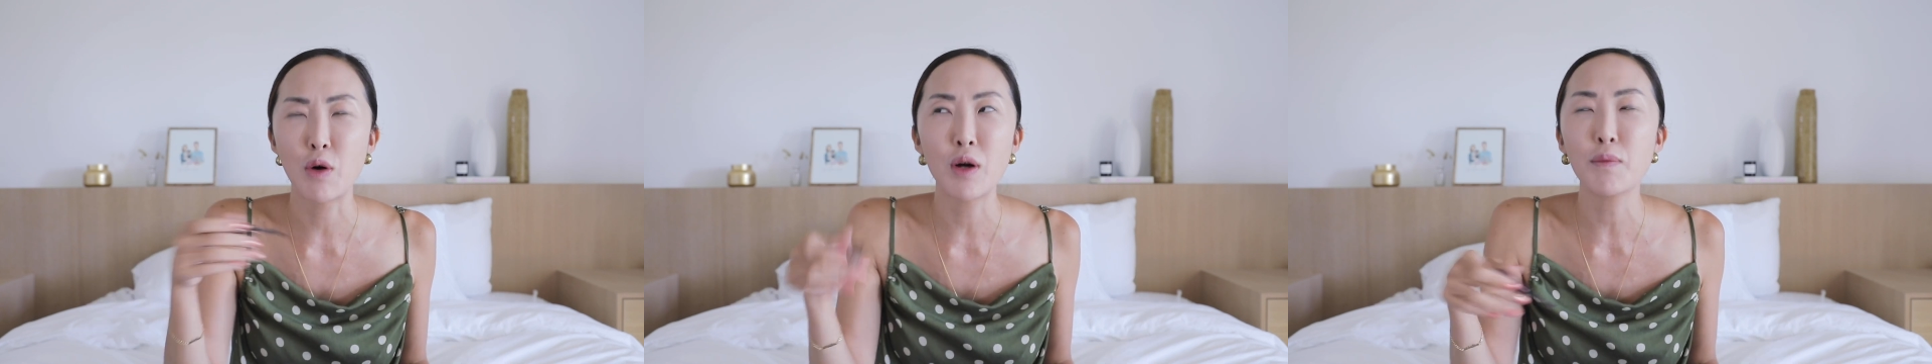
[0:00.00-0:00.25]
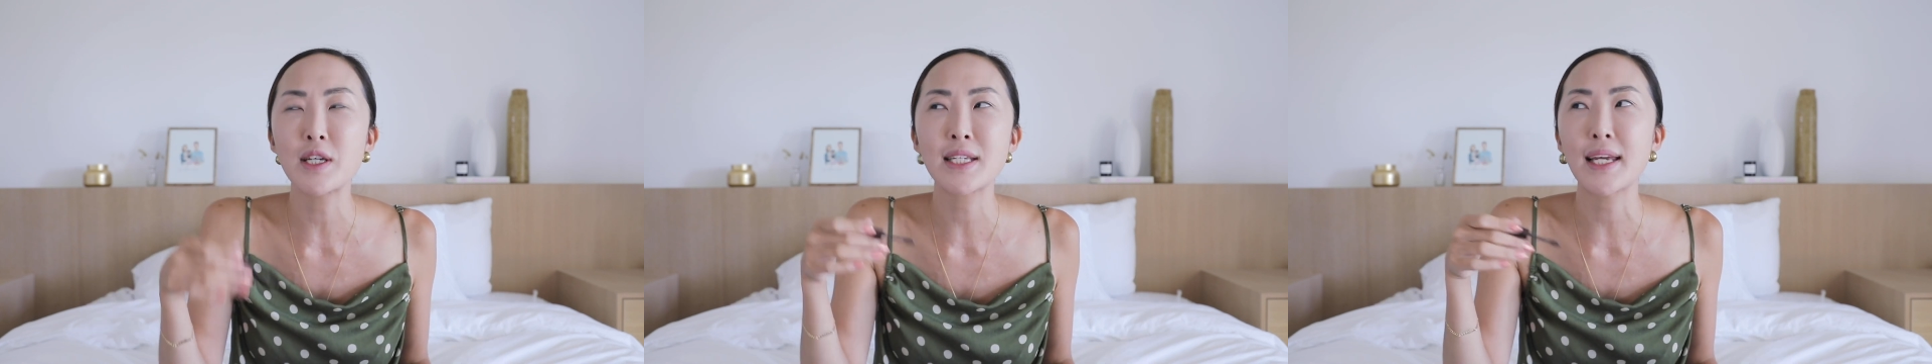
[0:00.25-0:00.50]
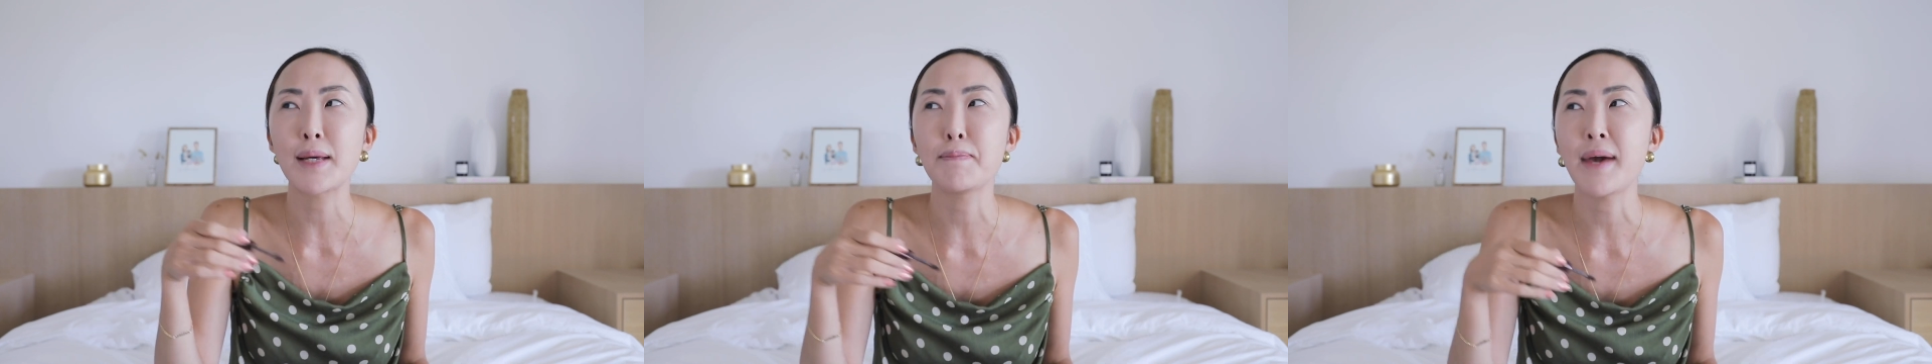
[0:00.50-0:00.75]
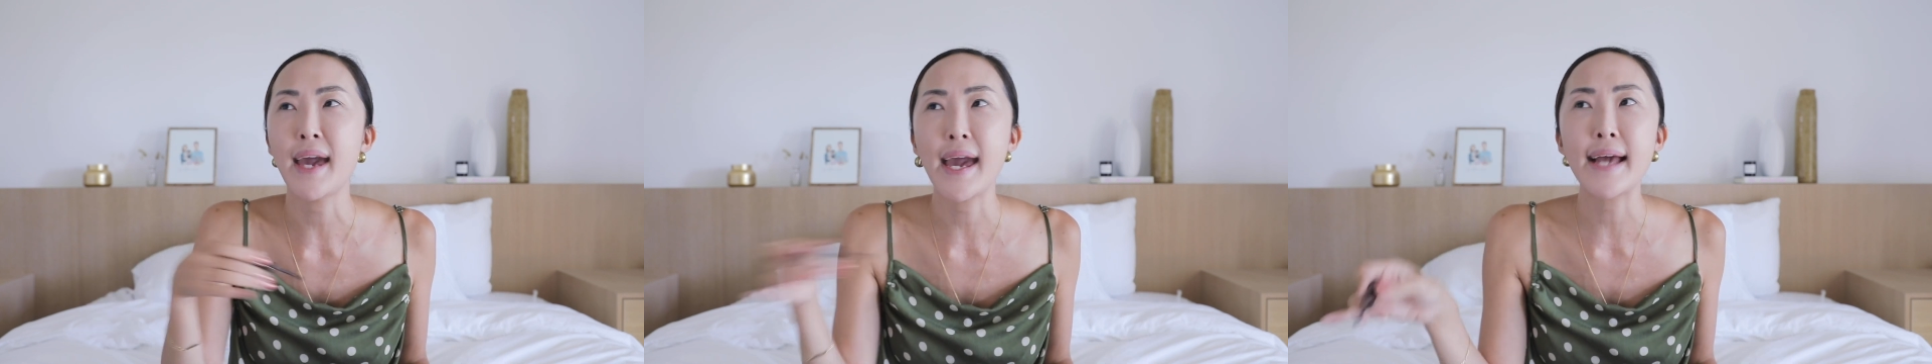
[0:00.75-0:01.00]
No one was getting
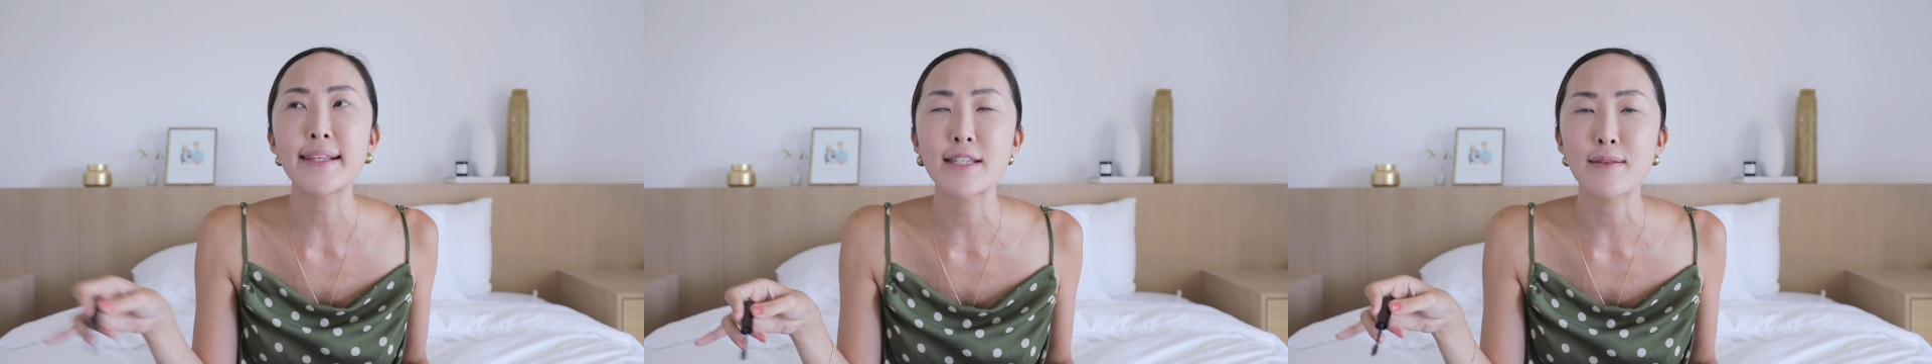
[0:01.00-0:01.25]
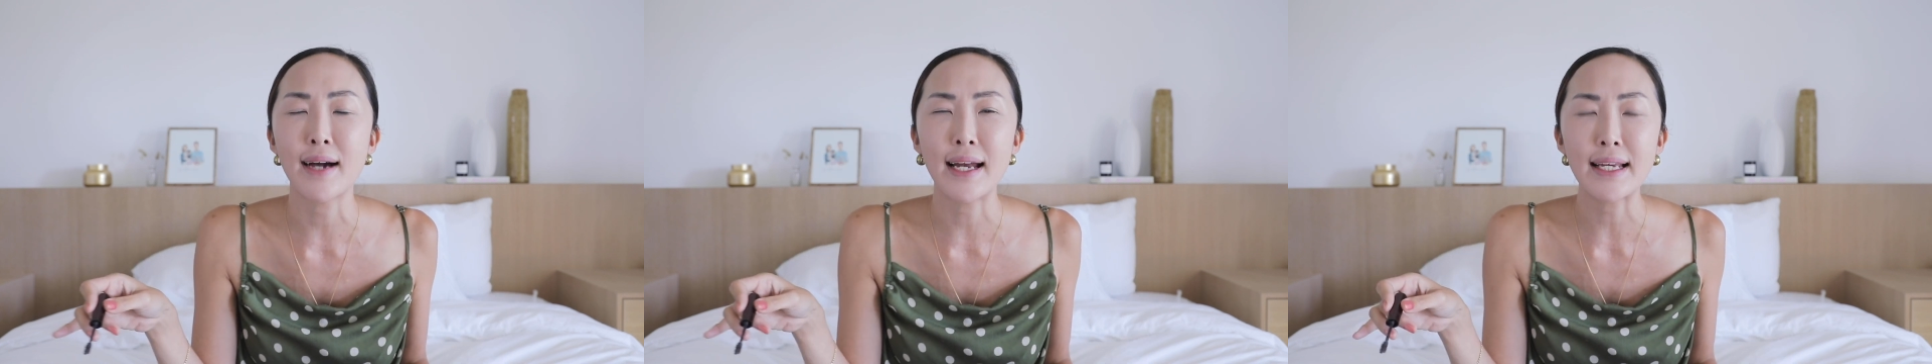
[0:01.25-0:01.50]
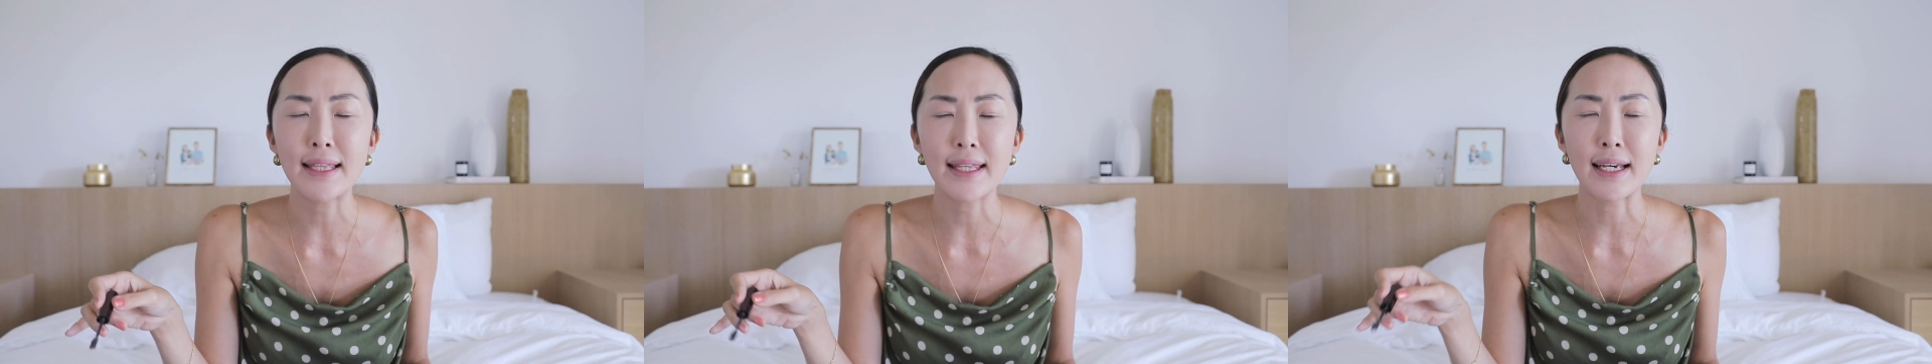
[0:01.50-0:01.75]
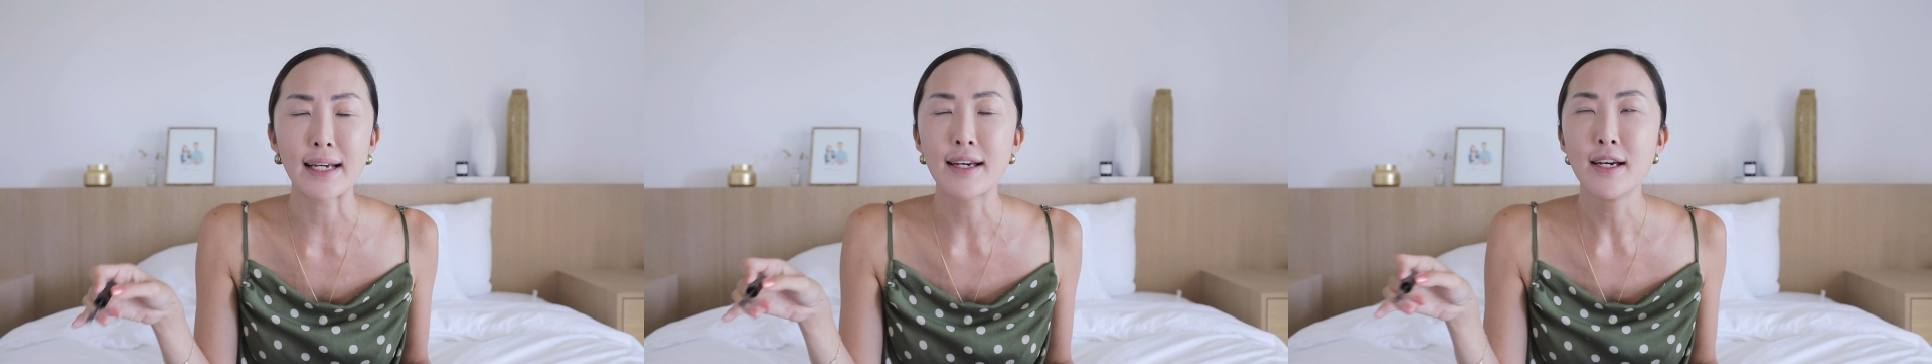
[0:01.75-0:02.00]
paid to do
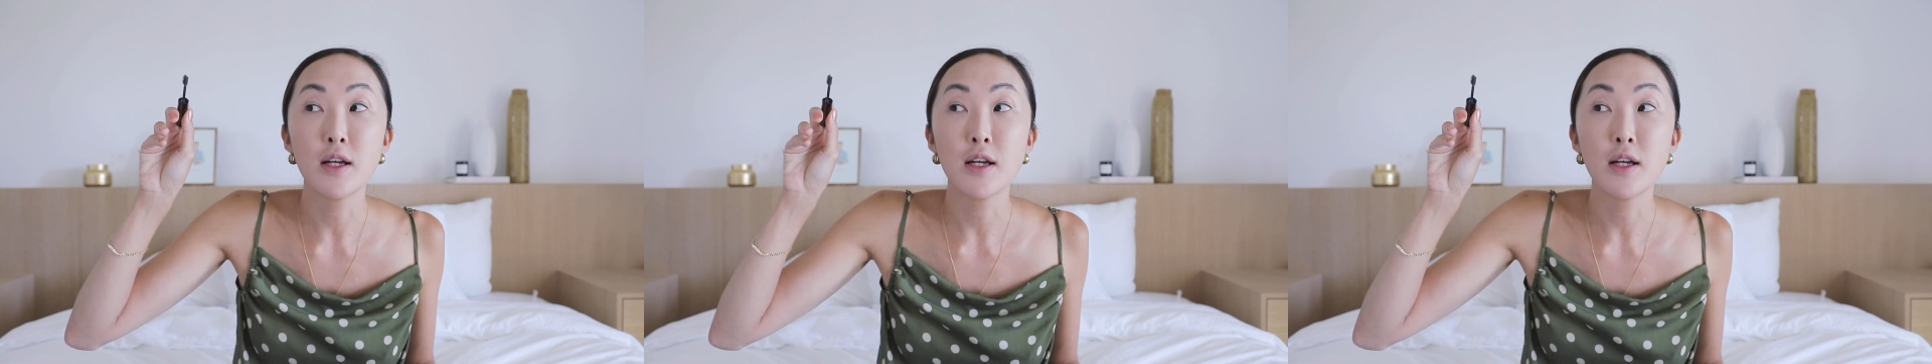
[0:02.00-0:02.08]
anything.